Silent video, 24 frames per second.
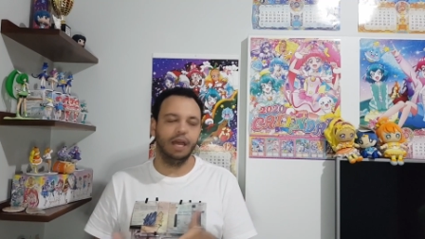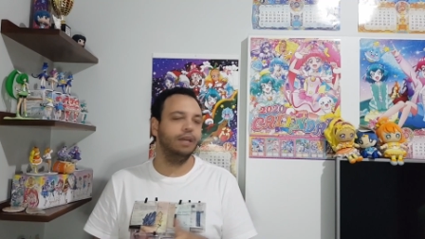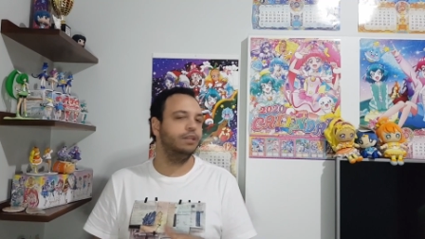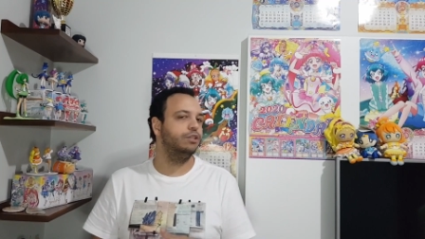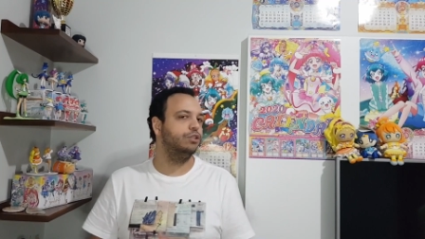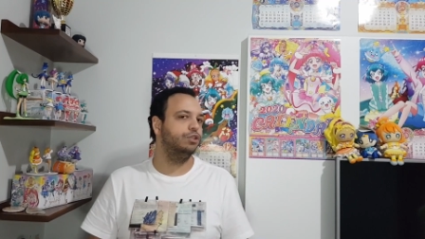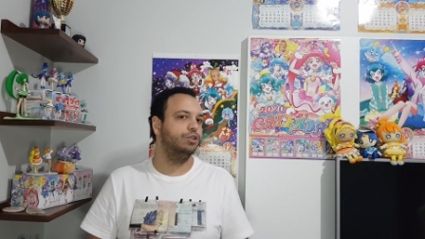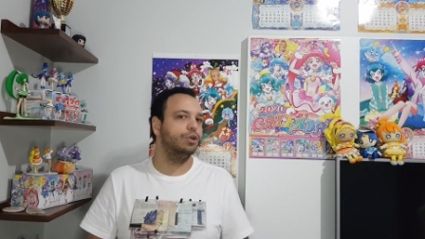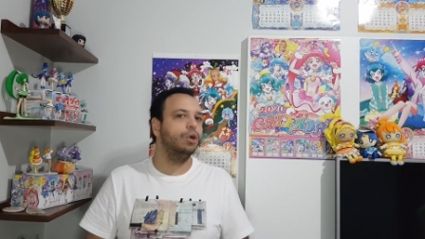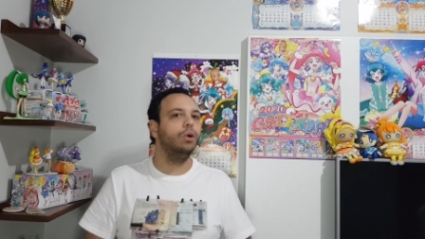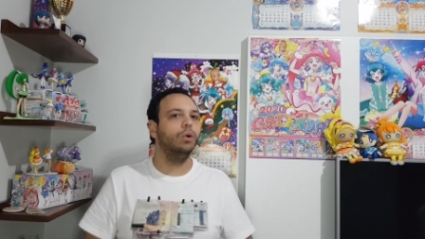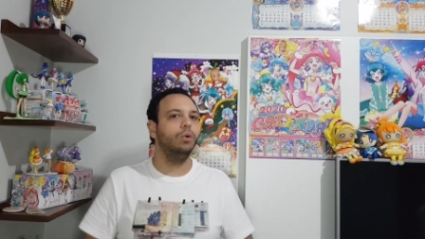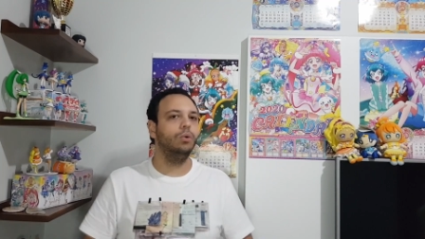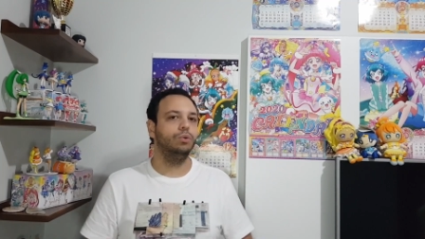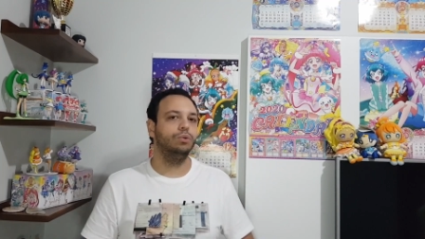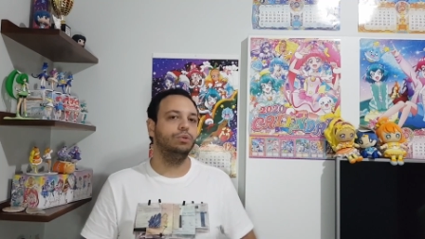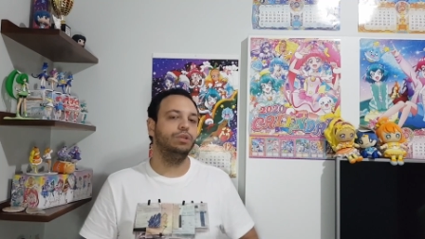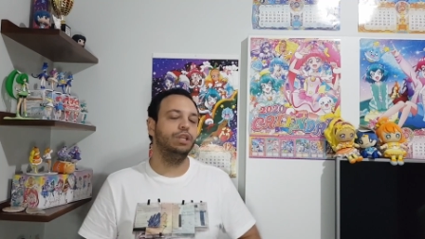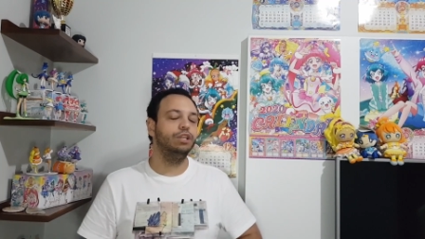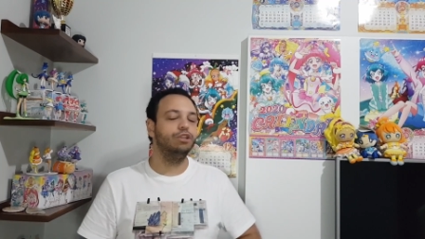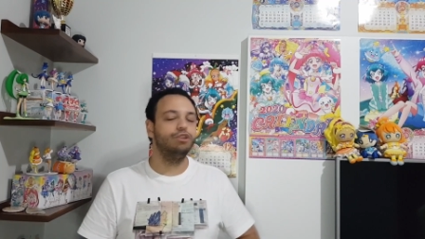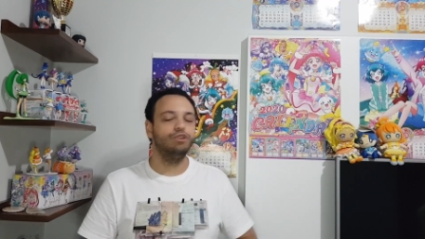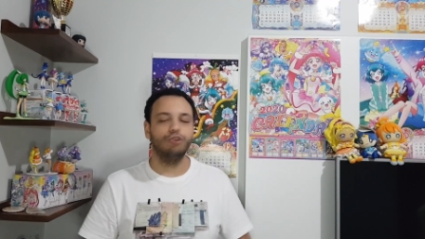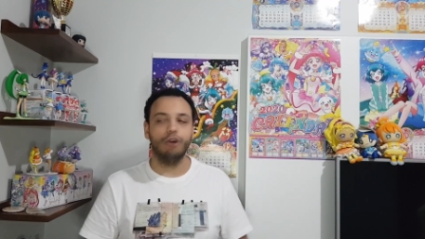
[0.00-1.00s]

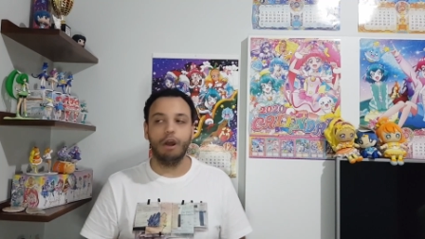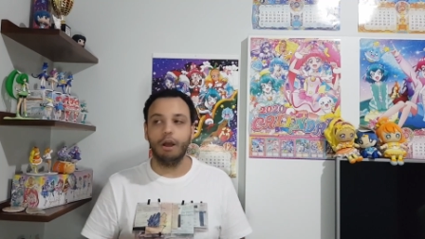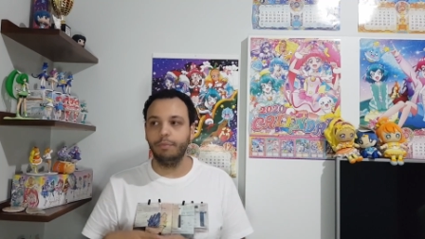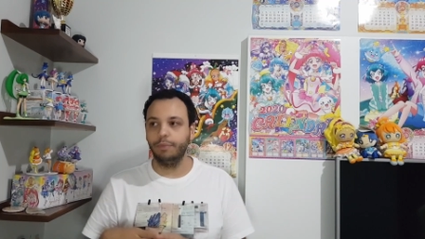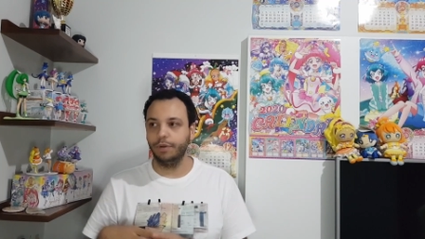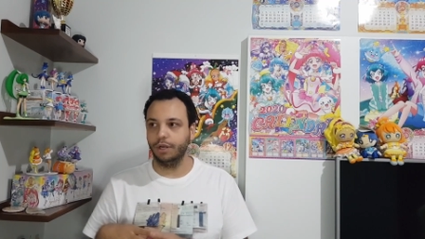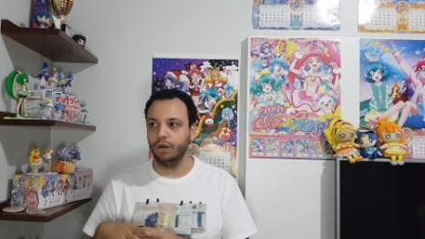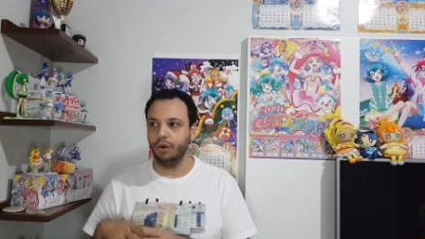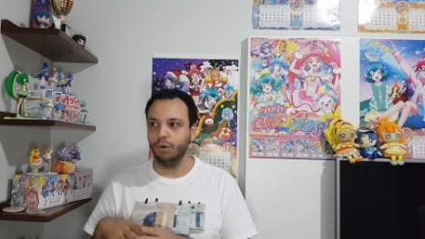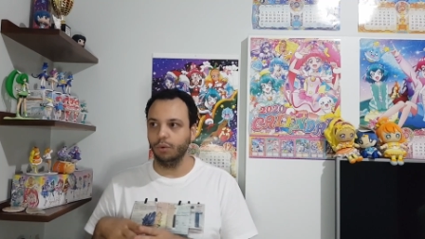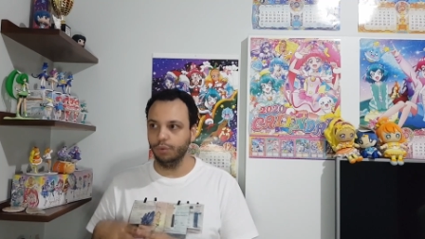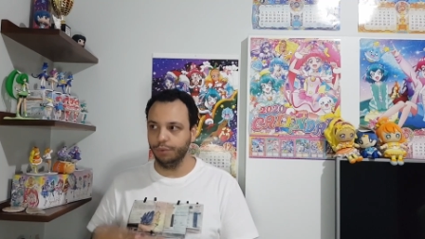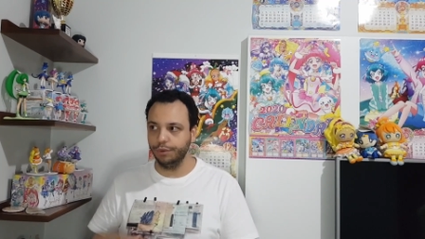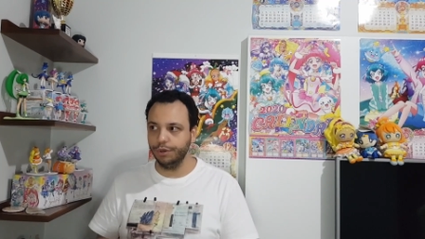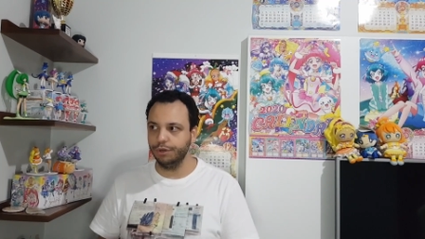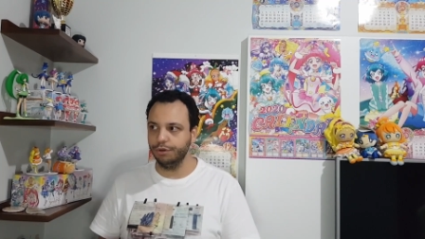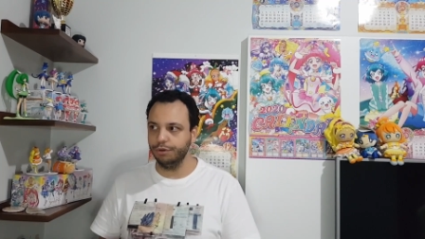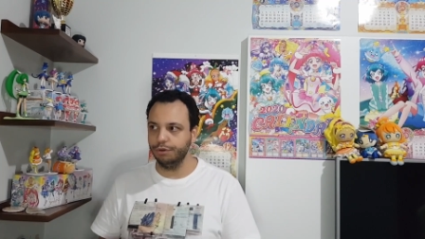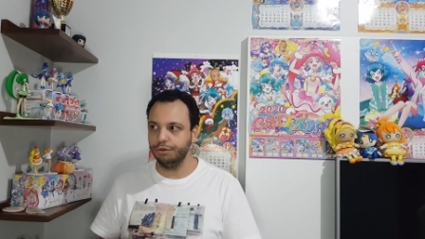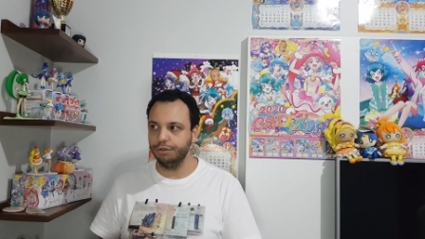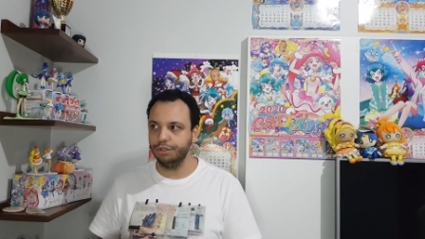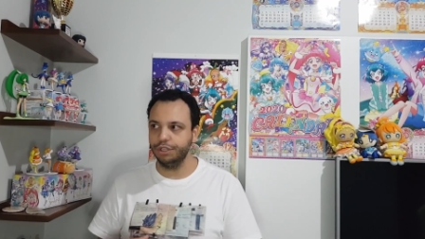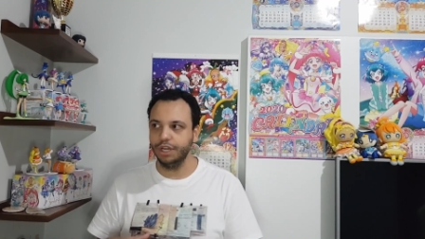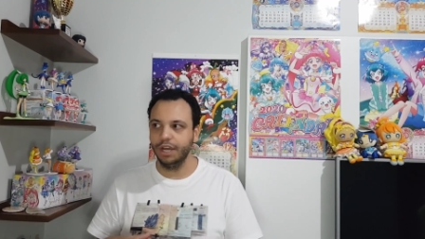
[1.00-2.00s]
untold in
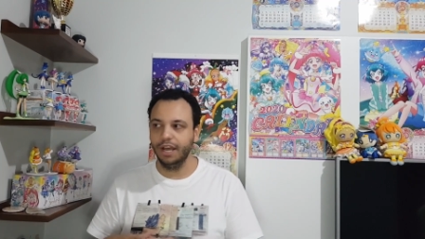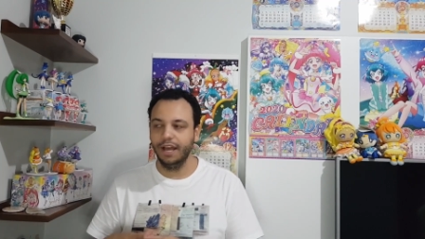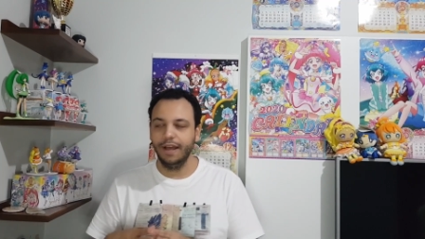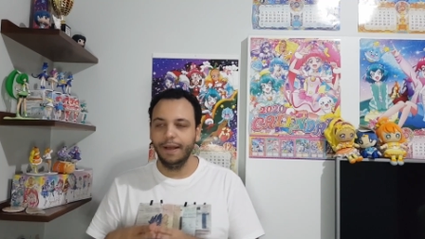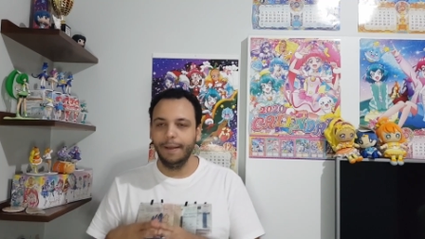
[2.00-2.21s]
Tropical-Rouge.